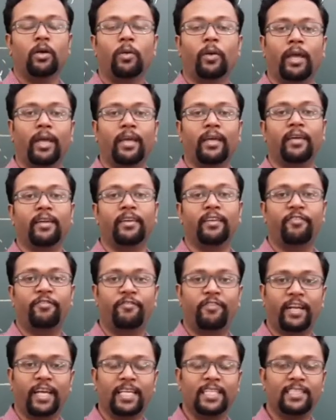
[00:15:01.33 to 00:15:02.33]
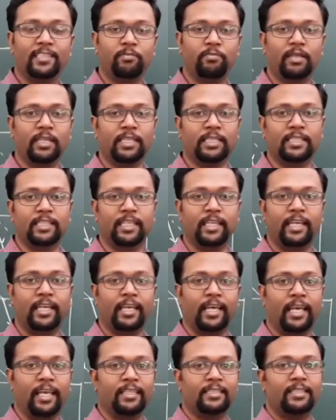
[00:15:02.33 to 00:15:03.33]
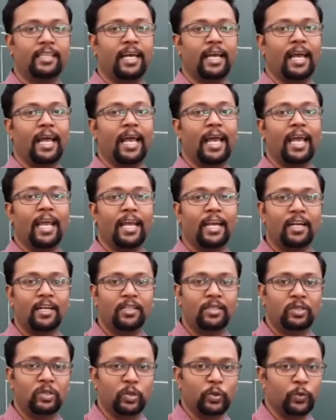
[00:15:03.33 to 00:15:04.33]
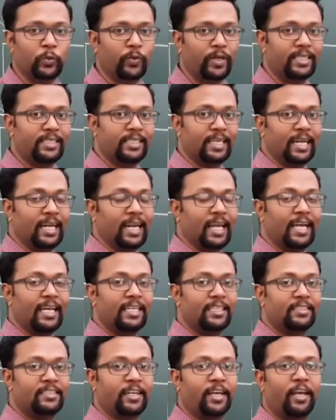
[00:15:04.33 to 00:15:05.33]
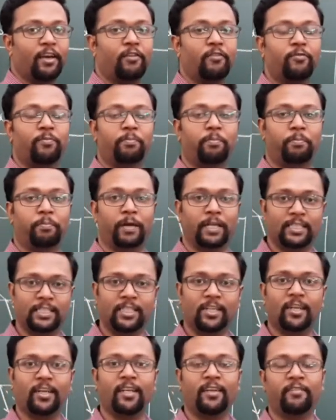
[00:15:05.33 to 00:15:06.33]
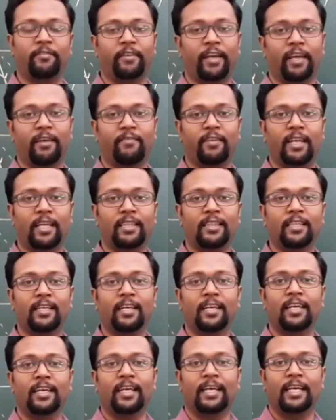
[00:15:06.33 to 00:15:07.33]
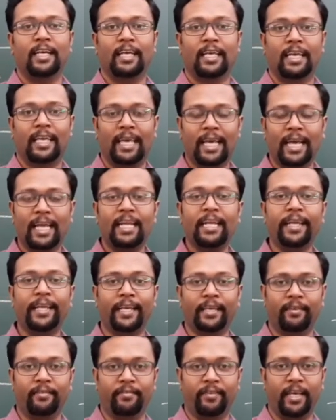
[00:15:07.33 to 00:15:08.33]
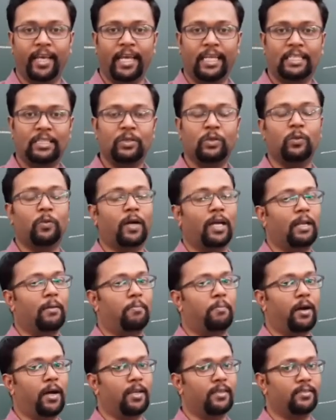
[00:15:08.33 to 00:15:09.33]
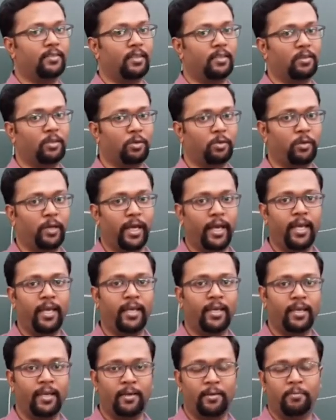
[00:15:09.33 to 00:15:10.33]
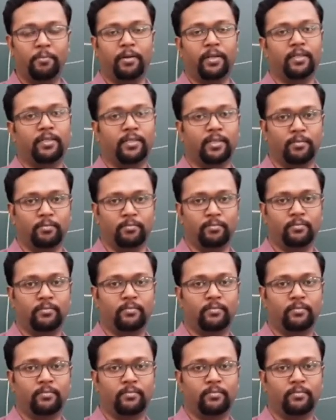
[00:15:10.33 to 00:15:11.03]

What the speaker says: Okay, refrangibility is the angle through which a light ray of particular wavelength can deviate while passing through a prism.